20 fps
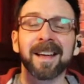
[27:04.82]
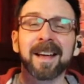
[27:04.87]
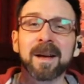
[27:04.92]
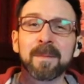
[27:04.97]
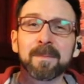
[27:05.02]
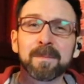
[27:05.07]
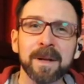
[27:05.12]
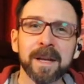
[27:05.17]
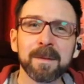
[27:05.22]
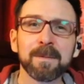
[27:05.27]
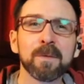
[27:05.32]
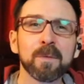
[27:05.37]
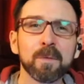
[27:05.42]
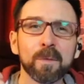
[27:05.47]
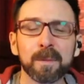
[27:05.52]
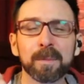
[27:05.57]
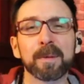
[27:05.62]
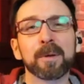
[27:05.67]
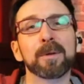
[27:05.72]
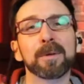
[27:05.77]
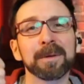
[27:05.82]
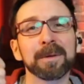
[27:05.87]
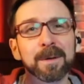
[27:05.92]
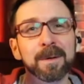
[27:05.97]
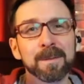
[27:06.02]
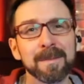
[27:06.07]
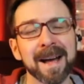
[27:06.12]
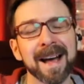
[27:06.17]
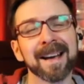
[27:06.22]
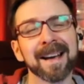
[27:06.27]
People will pull their
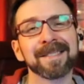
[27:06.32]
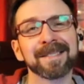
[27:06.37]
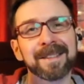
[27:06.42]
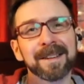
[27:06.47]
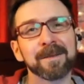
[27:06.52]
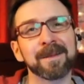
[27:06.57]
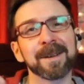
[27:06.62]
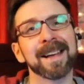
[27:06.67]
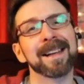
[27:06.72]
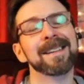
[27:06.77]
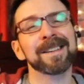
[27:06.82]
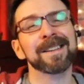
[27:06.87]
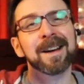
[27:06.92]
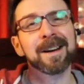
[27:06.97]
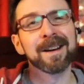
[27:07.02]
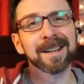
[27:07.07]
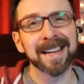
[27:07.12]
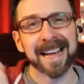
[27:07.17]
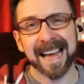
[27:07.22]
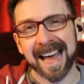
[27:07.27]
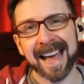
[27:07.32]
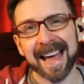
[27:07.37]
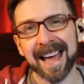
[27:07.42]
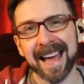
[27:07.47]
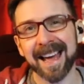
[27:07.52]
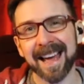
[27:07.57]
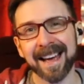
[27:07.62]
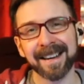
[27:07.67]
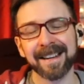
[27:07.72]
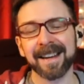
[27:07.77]
mask down and talk
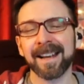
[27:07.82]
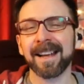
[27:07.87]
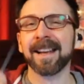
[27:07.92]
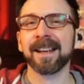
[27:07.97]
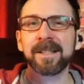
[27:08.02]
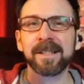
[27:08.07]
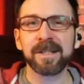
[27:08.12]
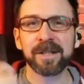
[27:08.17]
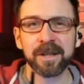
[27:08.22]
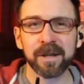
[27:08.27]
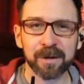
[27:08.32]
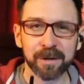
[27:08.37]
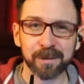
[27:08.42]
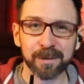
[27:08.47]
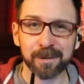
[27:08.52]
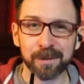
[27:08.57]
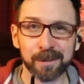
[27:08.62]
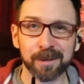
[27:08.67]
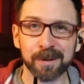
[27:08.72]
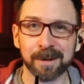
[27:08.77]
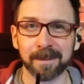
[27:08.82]
at you.